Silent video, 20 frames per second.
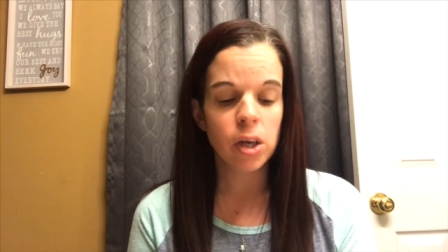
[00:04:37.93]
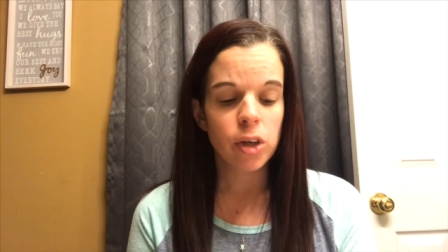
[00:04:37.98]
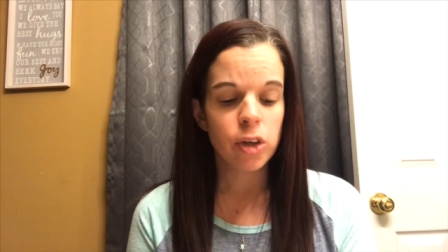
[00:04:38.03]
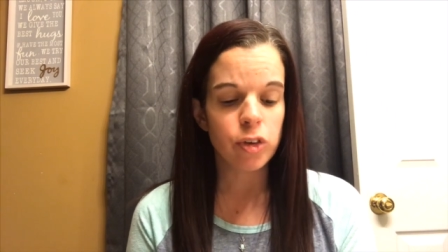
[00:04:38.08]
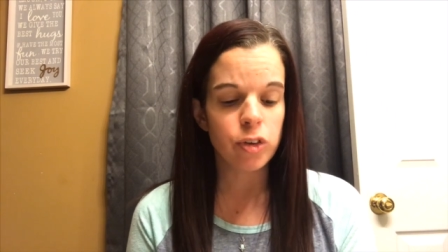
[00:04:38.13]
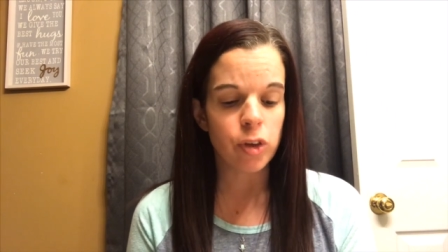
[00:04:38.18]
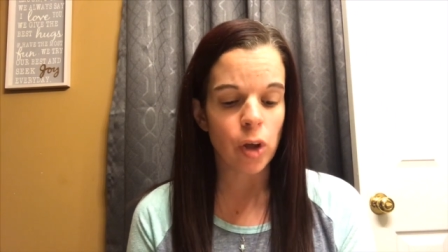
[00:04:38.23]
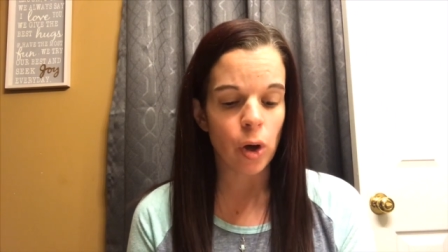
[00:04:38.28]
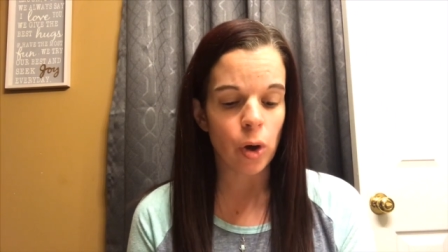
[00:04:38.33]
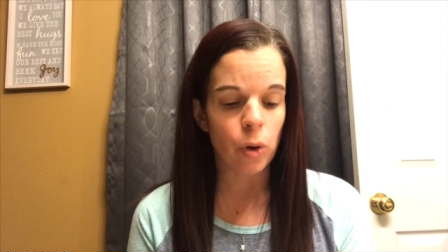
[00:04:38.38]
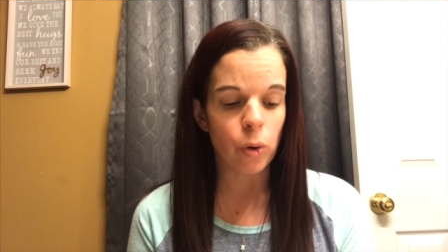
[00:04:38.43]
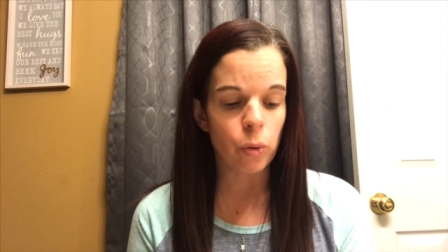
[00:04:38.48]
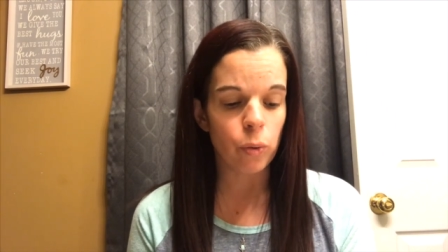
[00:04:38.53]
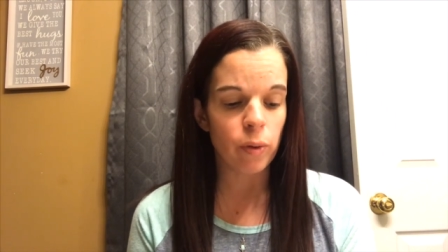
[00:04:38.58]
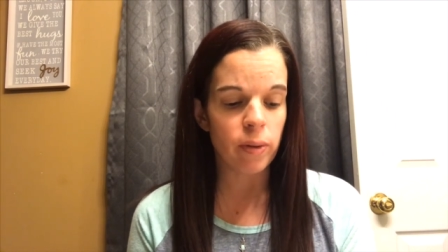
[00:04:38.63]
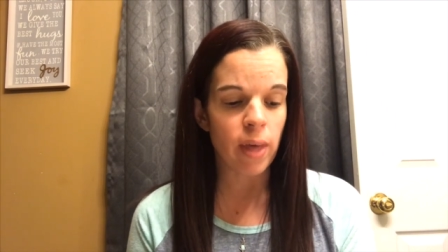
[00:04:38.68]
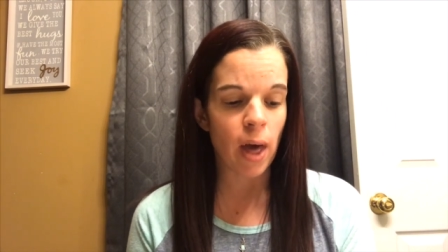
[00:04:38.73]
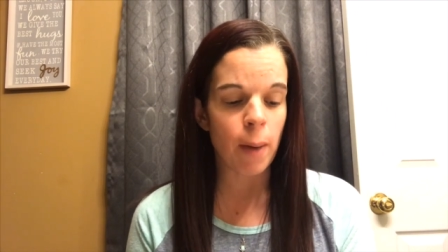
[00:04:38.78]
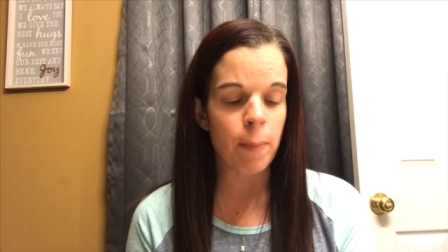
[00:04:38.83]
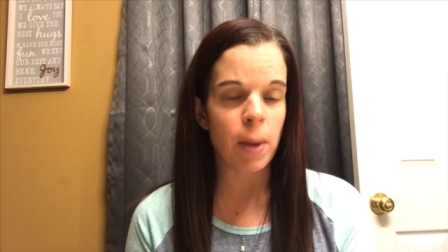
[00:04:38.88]
So
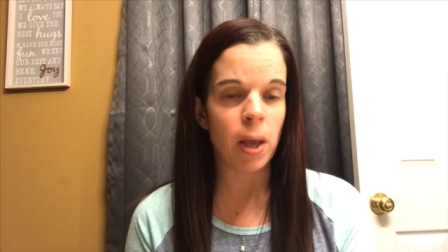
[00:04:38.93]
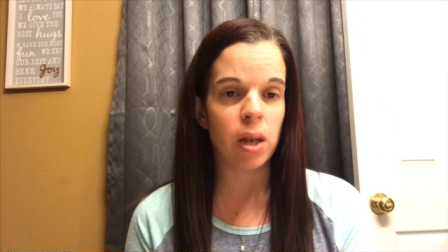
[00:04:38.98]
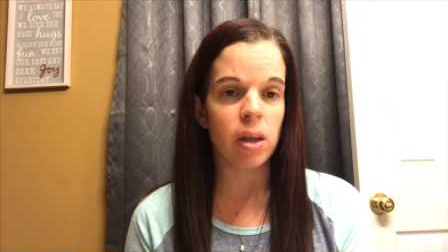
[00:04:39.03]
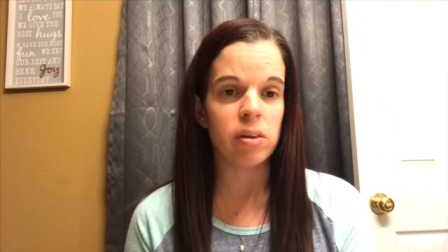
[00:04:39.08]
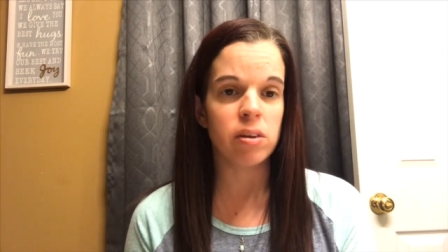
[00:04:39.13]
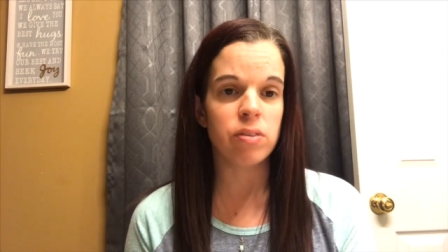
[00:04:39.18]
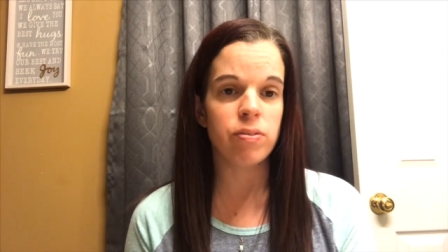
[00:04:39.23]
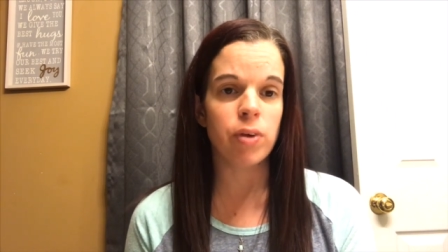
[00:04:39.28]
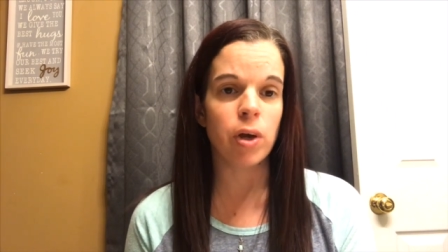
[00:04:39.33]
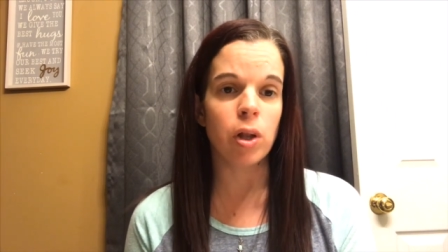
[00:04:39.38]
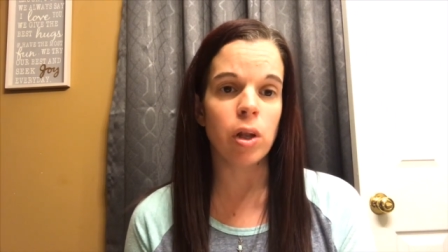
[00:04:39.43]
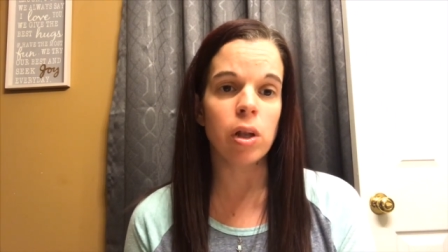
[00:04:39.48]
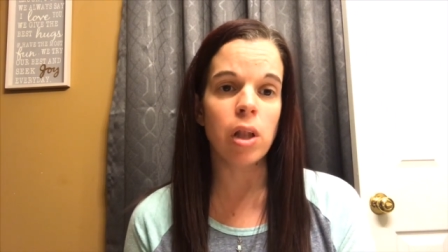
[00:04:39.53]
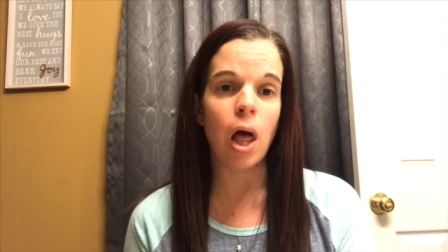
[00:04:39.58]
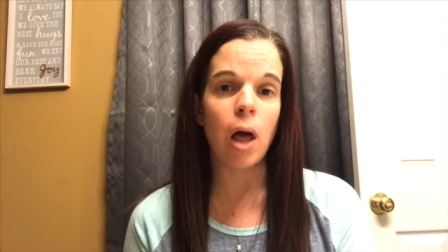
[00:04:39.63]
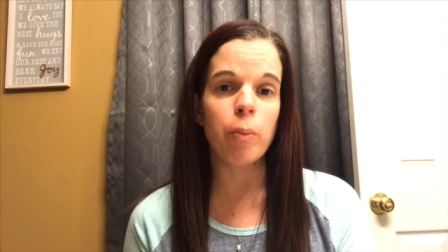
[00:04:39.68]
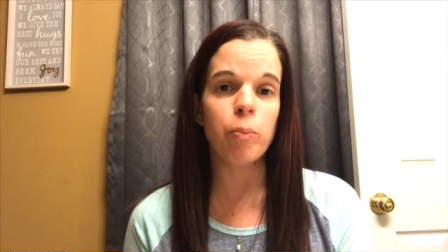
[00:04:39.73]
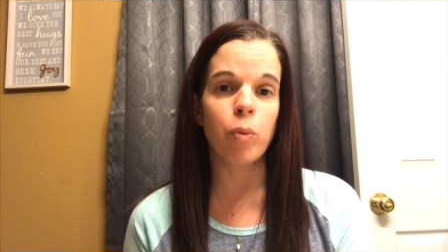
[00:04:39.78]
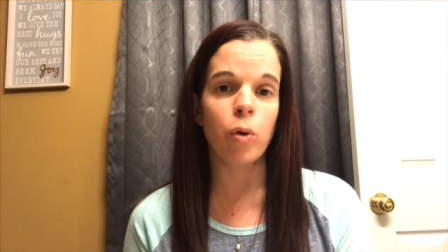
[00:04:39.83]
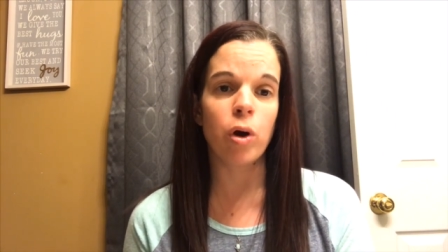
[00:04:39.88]
that made us feel a
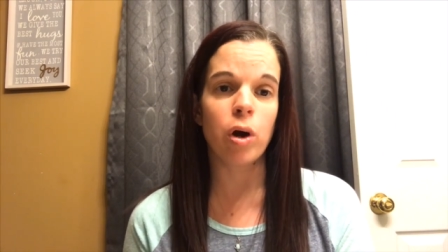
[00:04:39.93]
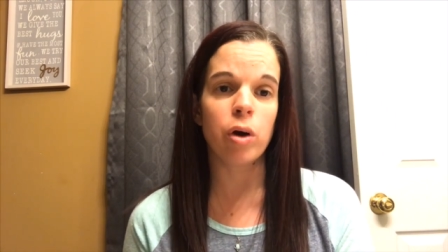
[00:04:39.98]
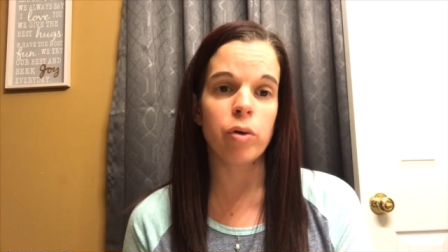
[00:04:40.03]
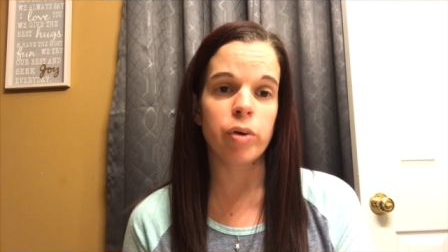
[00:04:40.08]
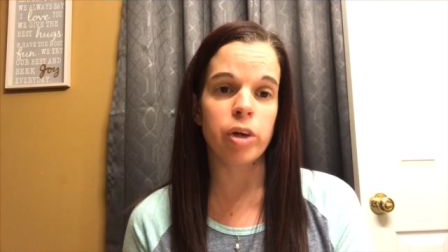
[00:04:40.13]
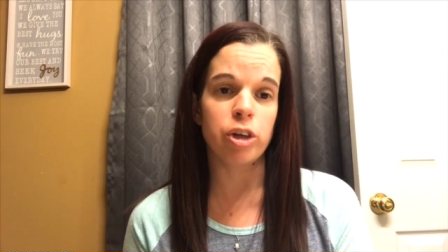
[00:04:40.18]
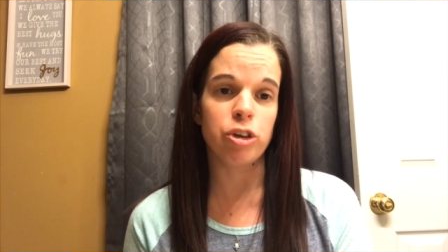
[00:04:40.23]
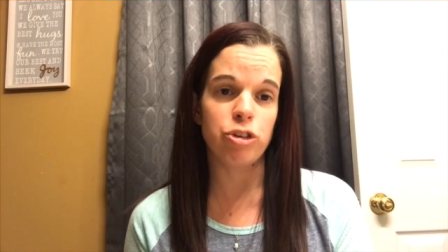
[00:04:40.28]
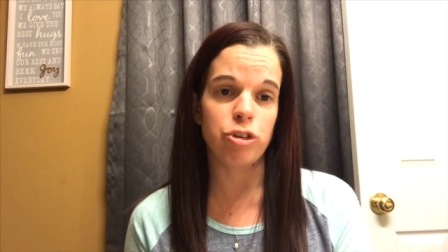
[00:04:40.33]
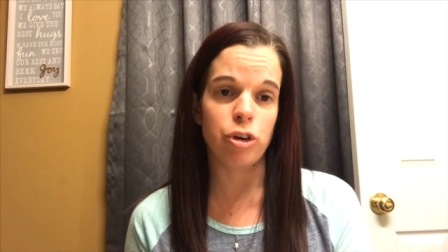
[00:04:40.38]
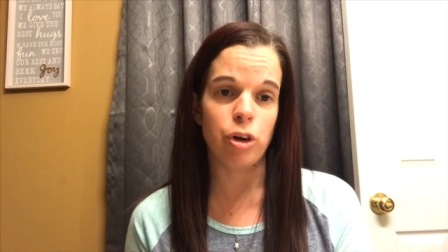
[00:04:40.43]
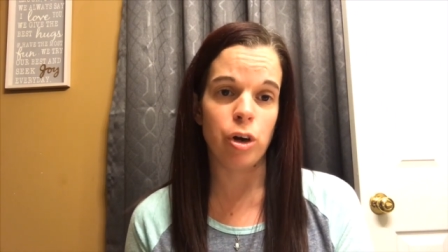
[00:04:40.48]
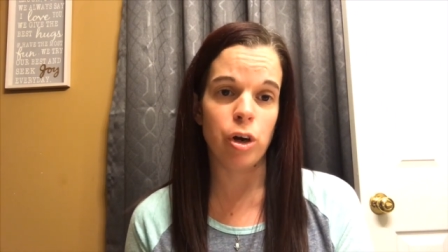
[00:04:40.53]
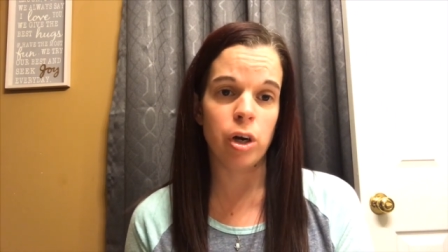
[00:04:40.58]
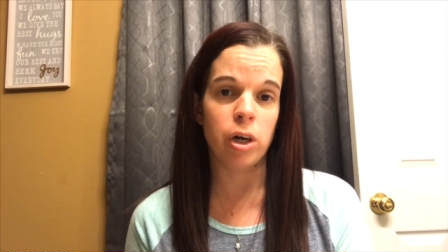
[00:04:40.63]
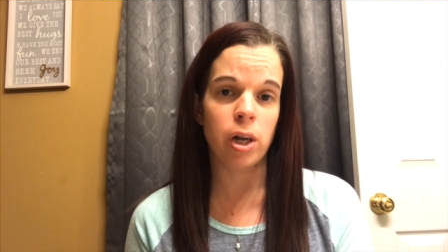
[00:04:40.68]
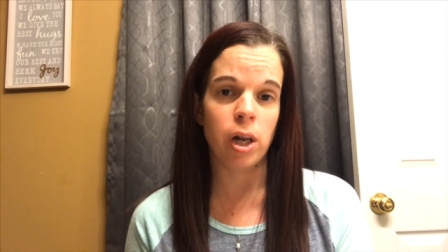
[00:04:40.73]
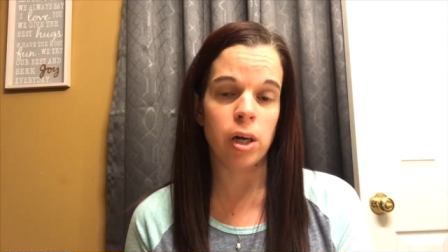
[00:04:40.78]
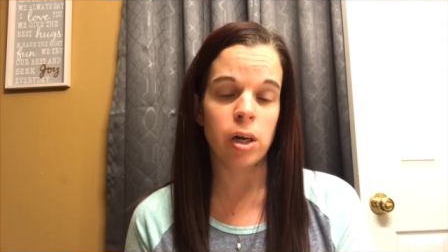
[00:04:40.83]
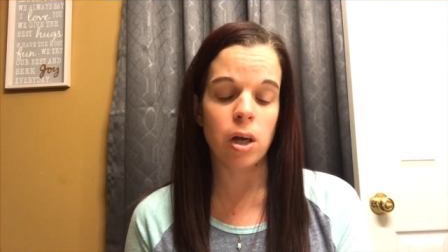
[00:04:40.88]
lot more
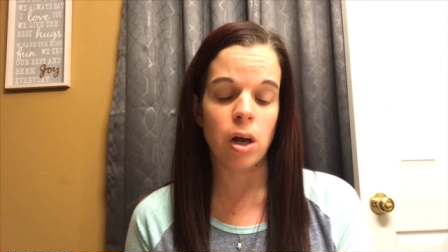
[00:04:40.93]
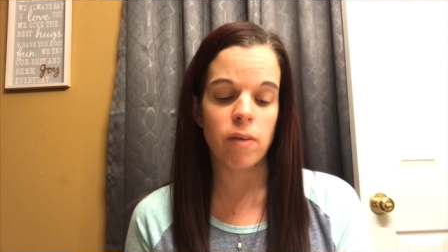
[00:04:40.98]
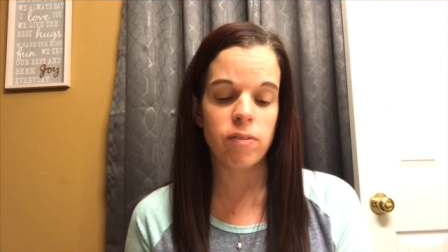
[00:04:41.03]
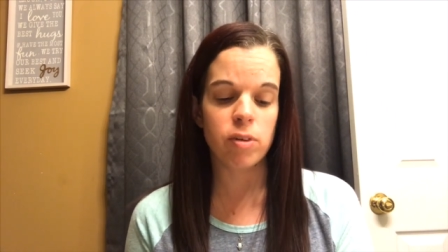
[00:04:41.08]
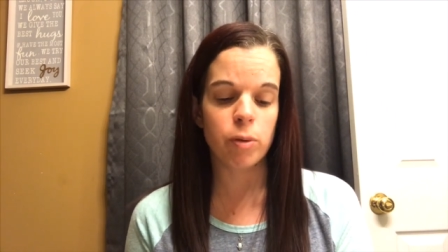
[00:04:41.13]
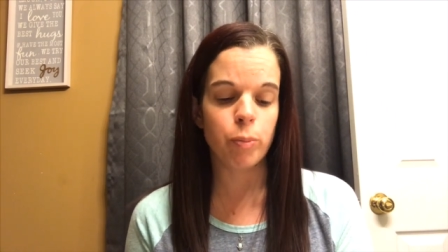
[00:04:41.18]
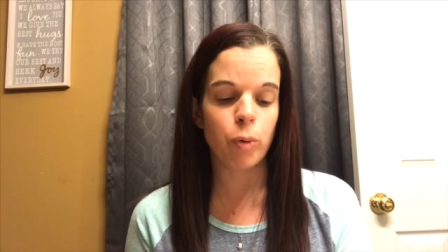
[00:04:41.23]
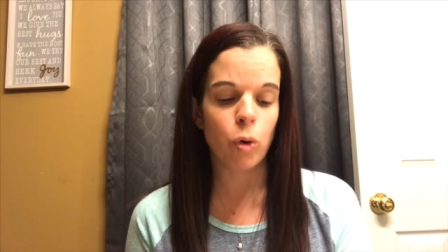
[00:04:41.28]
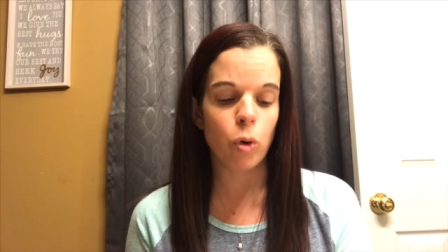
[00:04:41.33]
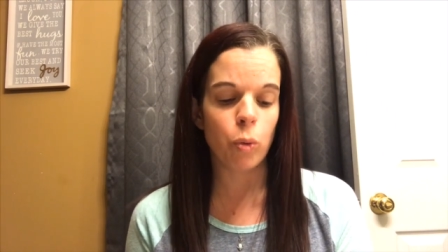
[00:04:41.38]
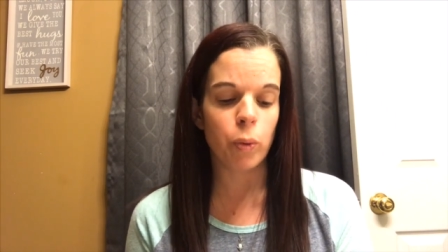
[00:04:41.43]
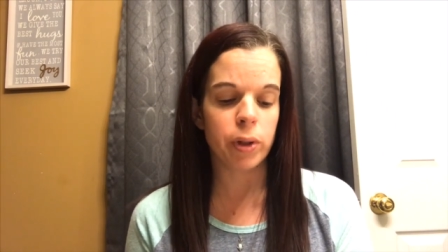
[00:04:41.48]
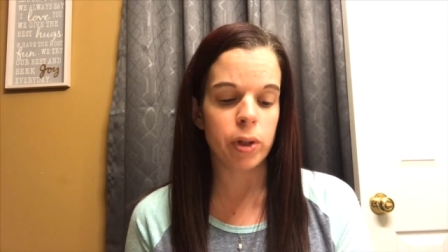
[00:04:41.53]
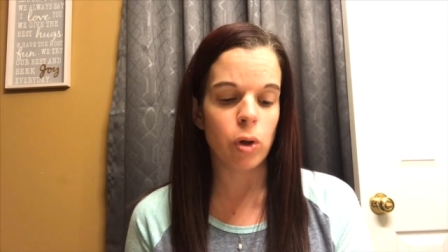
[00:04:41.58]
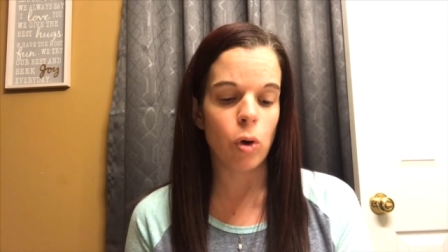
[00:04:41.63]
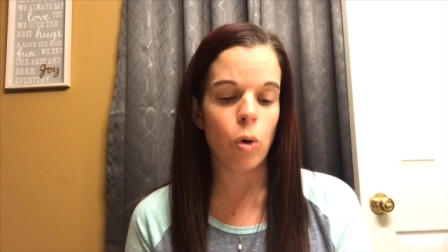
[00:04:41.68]
reassured and comfortable with the